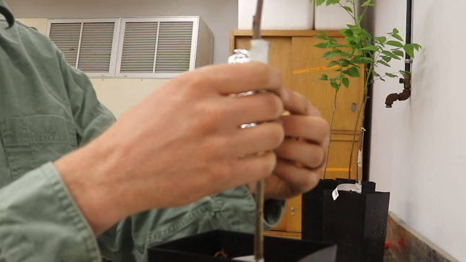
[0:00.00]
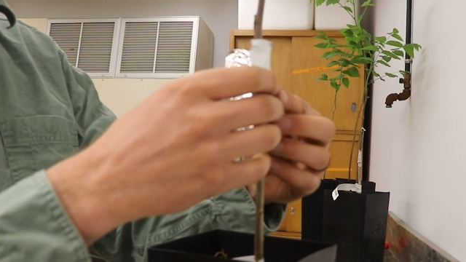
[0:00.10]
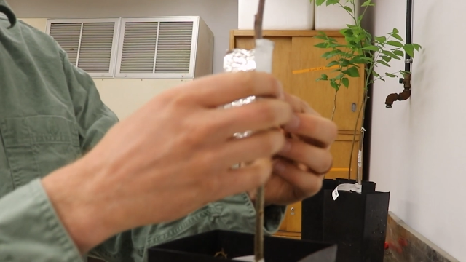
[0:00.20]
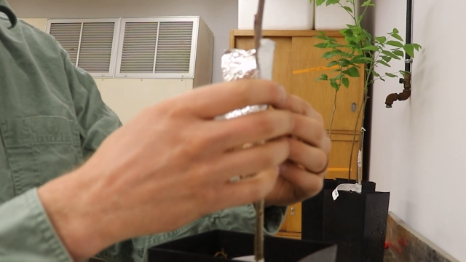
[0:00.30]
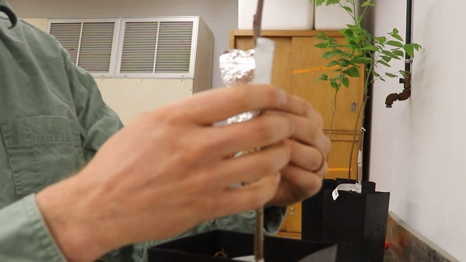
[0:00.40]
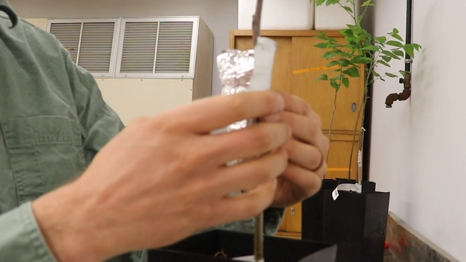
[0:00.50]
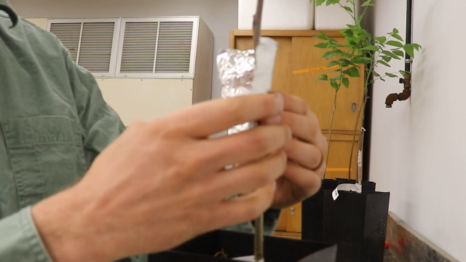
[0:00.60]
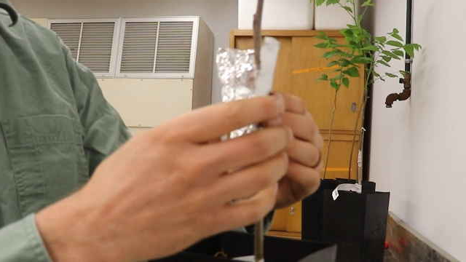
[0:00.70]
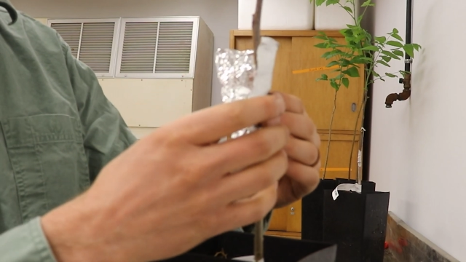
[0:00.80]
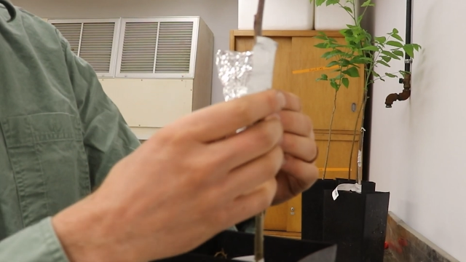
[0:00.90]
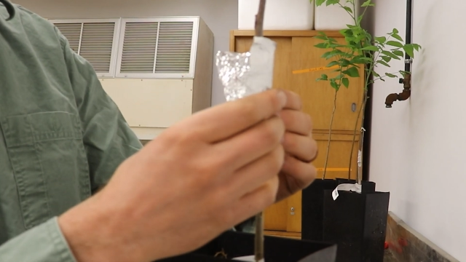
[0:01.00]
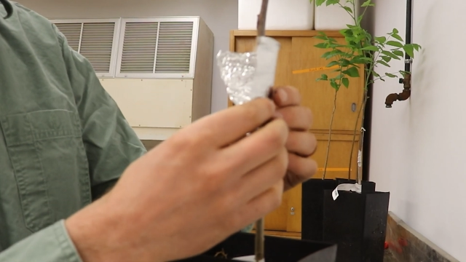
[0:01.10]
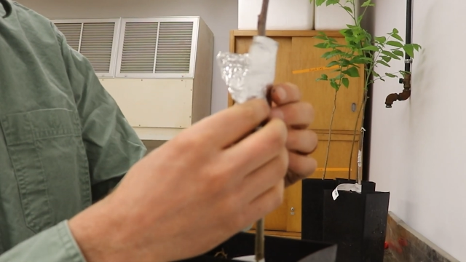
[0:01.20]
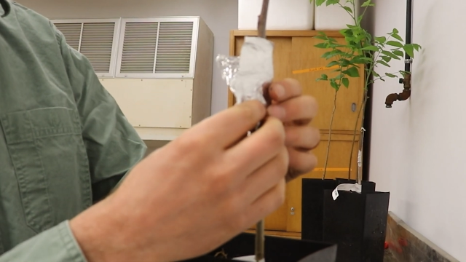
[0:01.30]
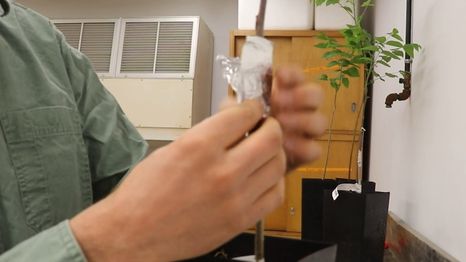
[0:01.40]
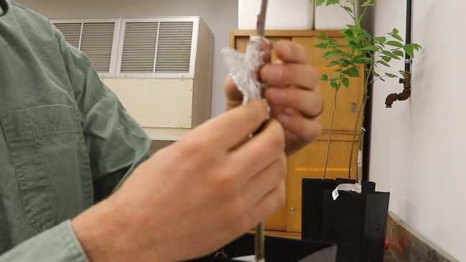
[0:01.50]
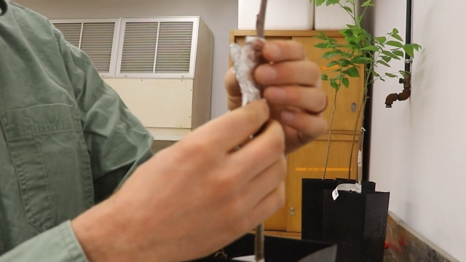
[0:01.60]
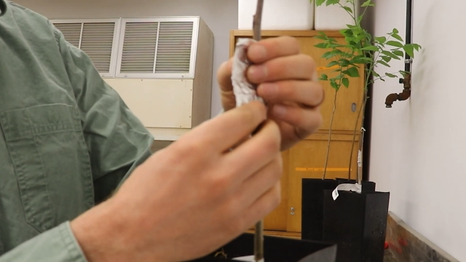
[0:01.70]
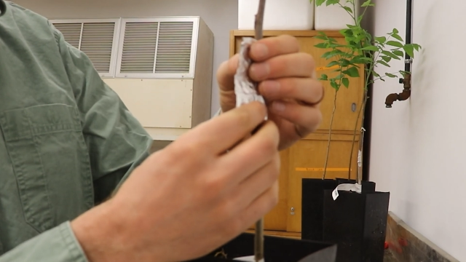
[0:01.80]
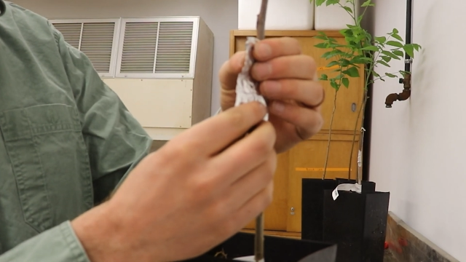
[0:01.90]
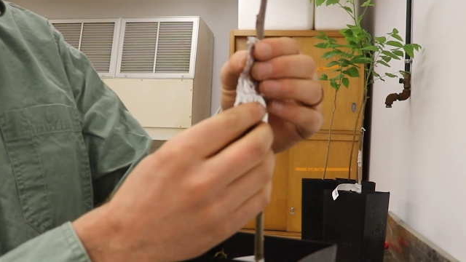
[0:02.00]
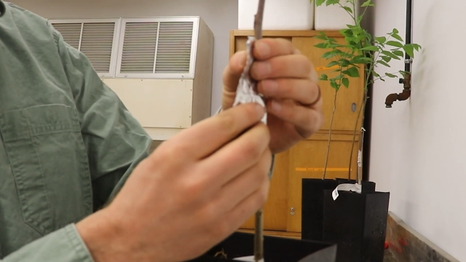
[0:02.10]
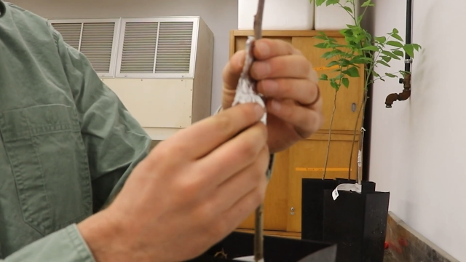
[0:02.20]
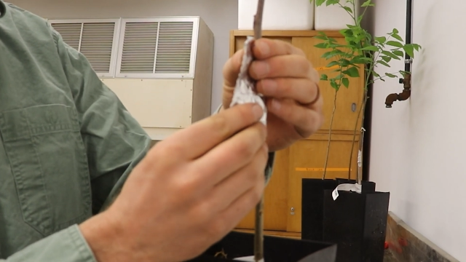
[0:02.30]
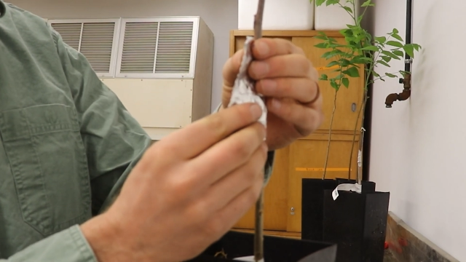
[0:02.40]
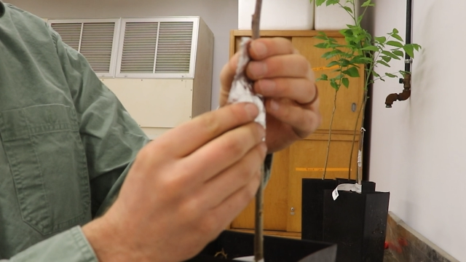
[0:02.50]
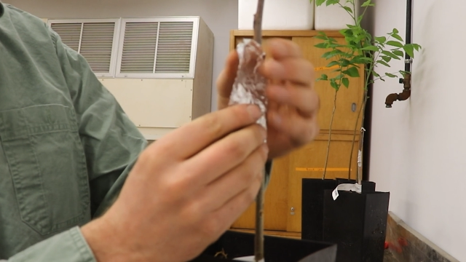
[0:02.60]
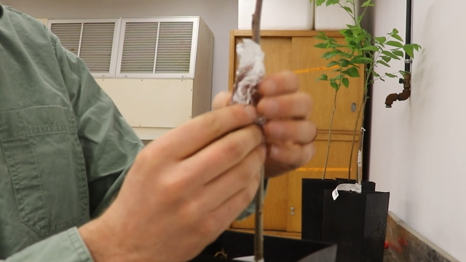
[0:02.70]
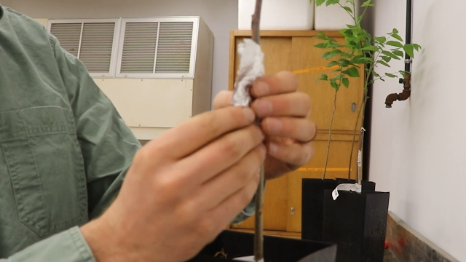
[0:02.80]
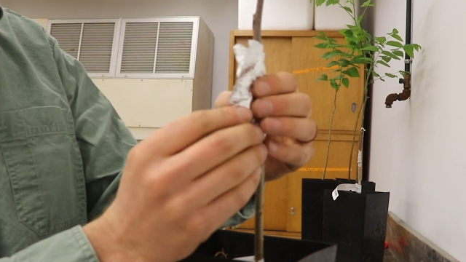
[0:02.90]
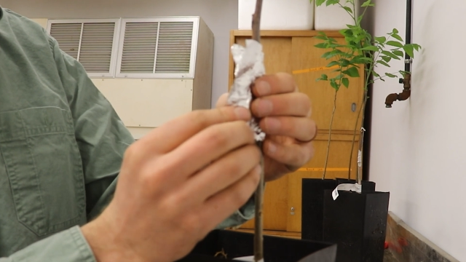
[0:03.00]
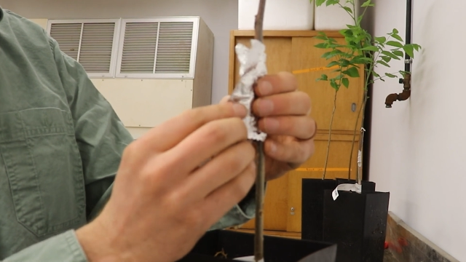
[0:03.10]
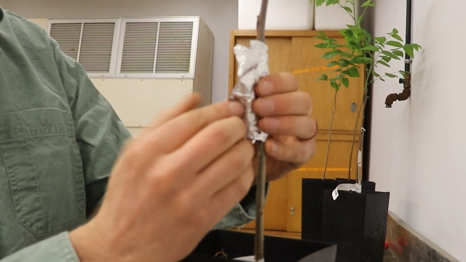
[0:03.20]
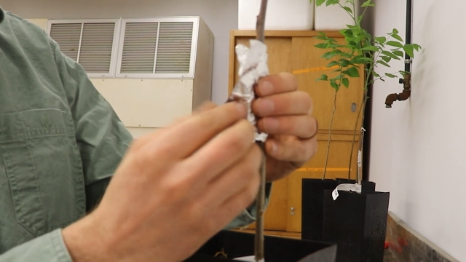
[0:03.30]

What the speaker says: (no speaker visible)